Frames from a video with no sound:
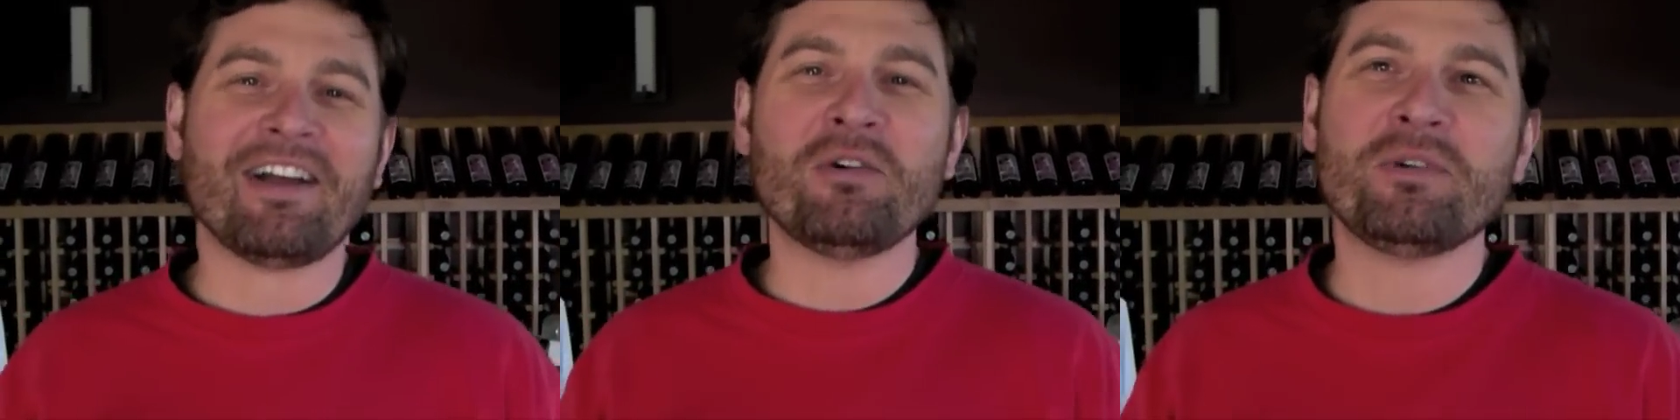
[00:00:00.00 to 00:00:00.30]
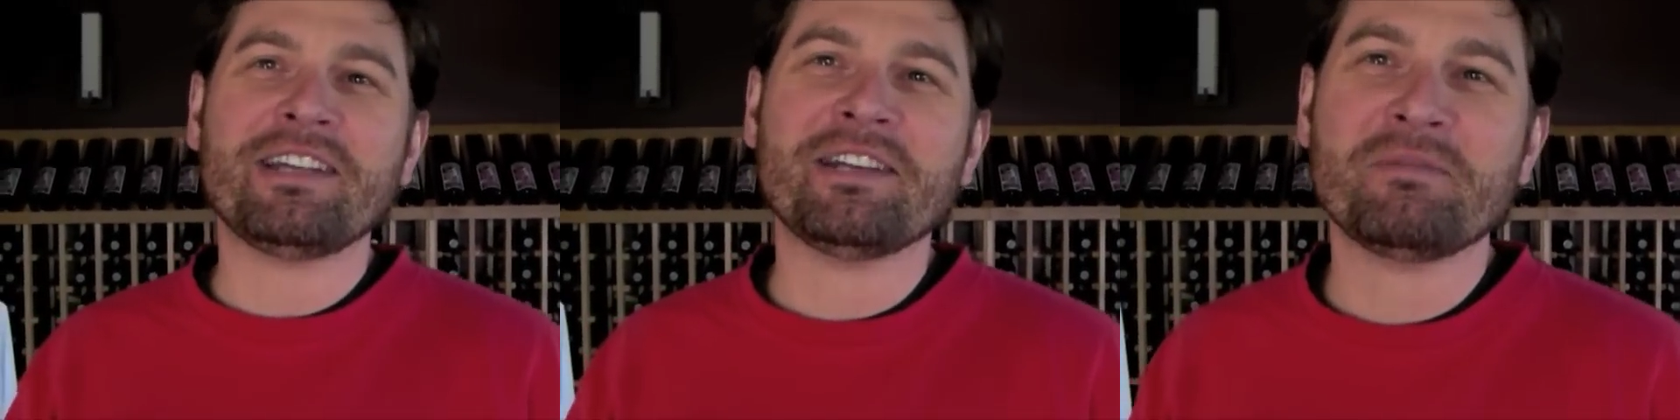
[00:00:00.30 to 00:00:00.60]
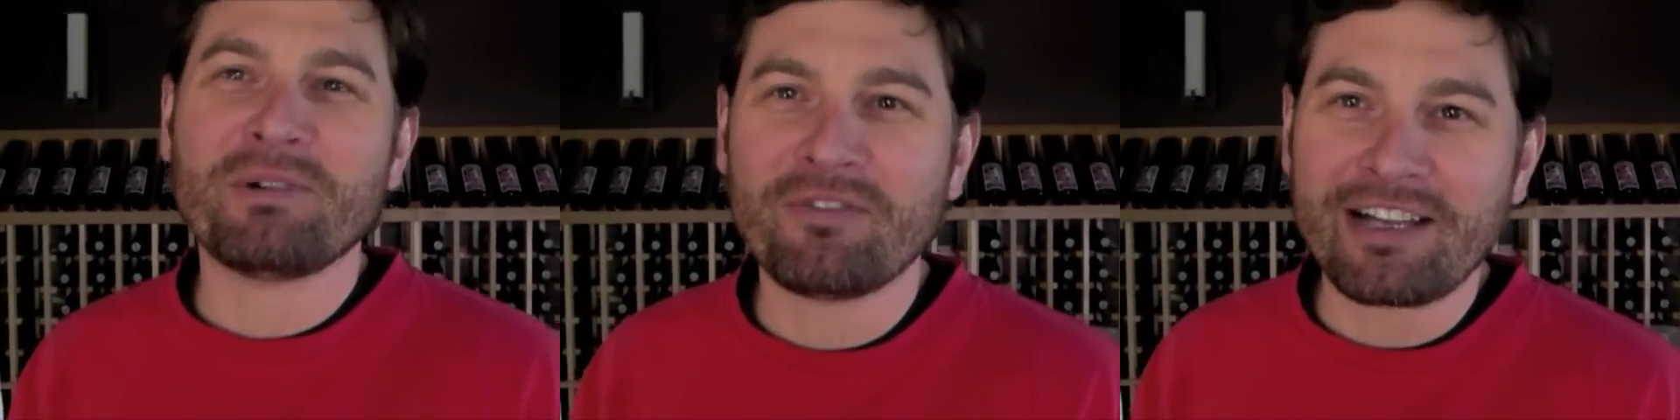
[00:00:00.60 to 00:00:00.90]
hope we didn't
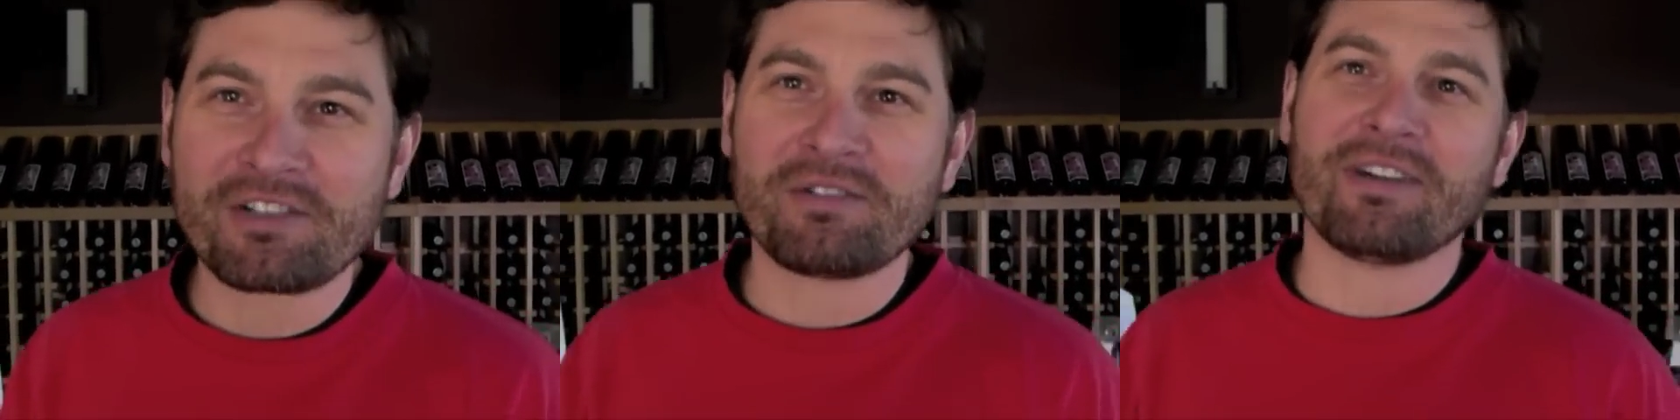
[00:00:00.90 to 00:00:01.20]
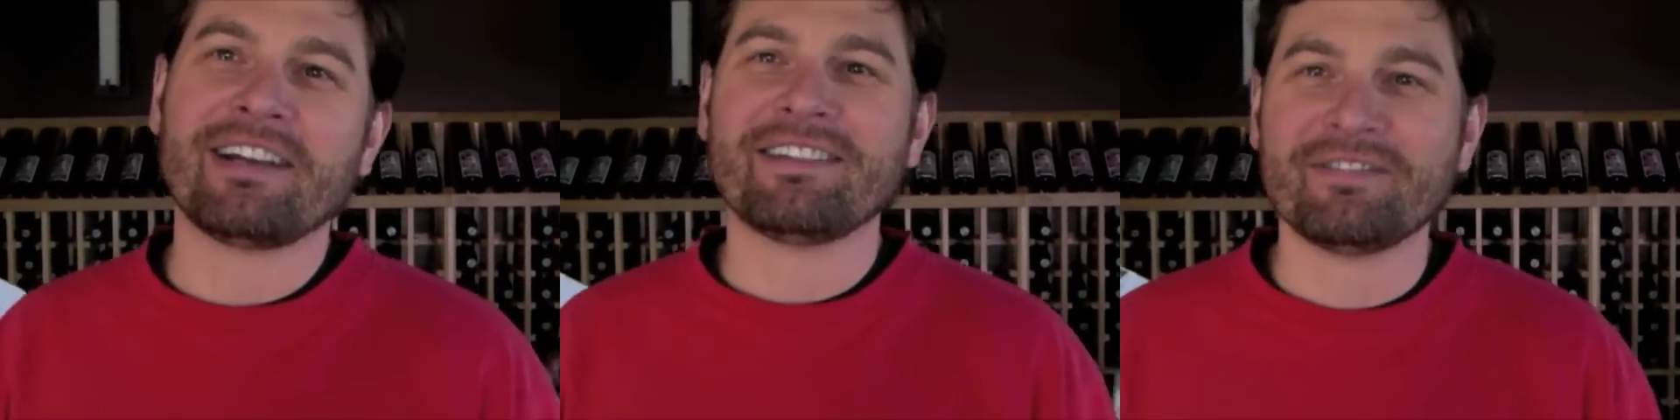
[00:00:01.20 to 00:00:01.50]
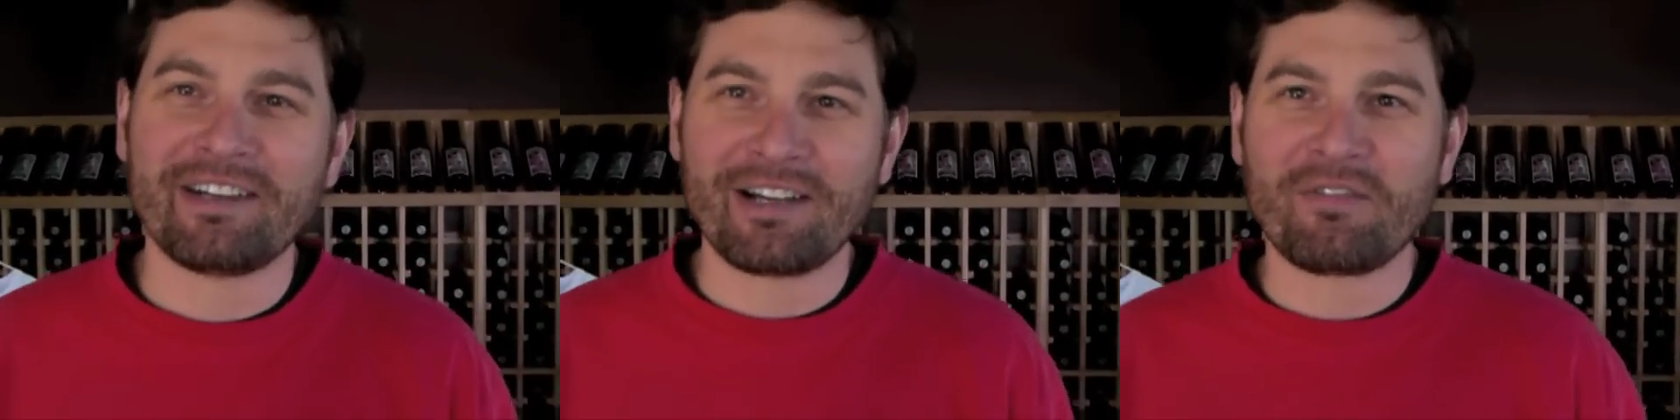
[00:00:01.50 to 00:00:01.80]
hit perfection
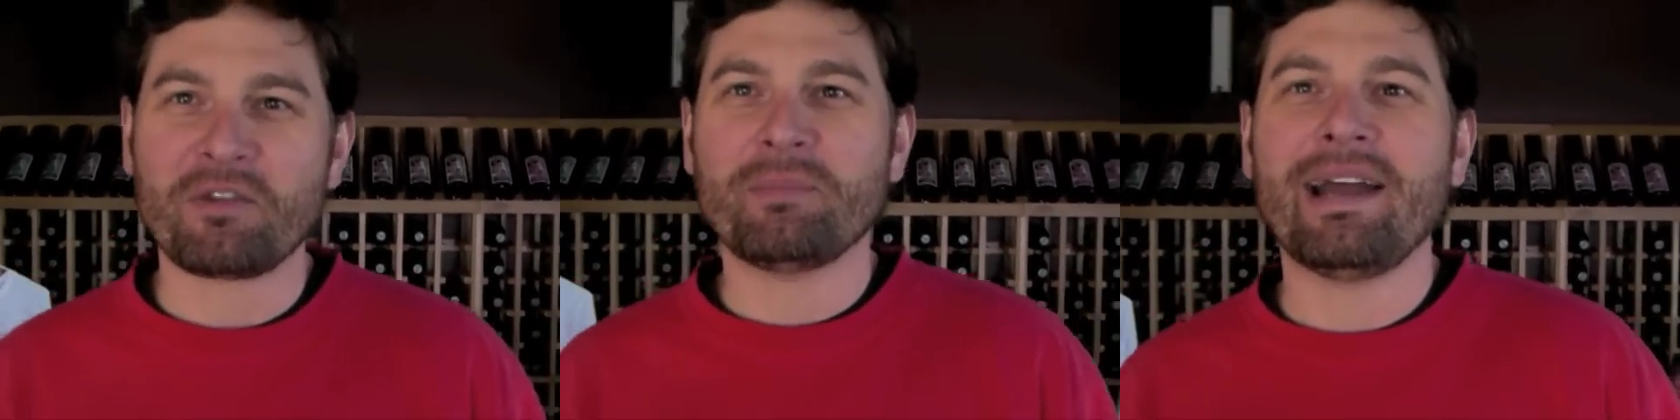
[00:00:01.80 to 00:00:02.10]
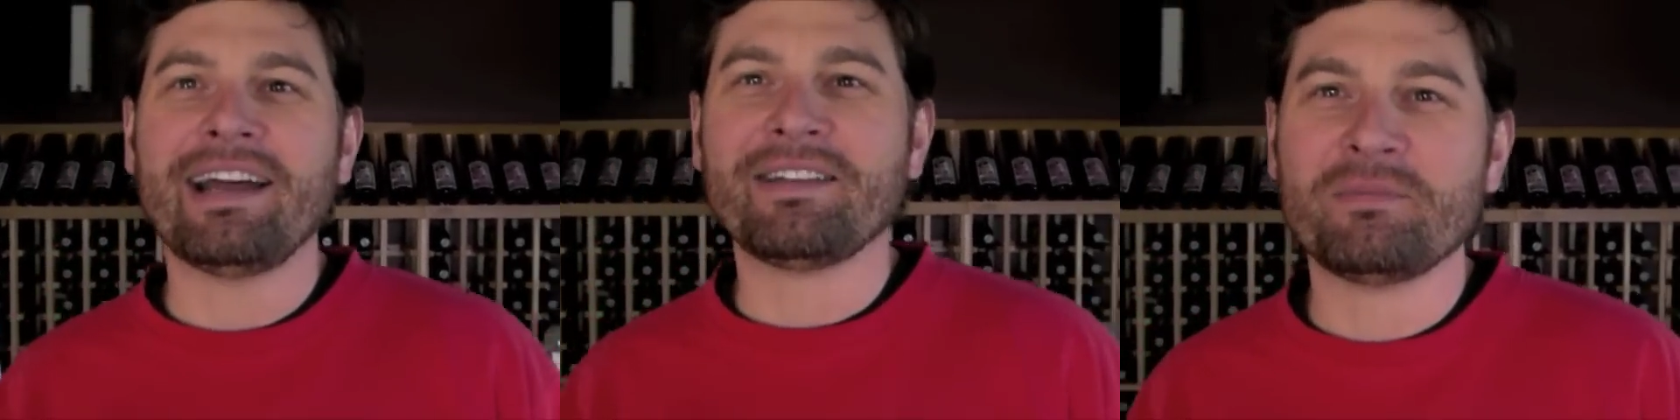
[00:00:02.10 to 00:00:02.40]
right off the bat.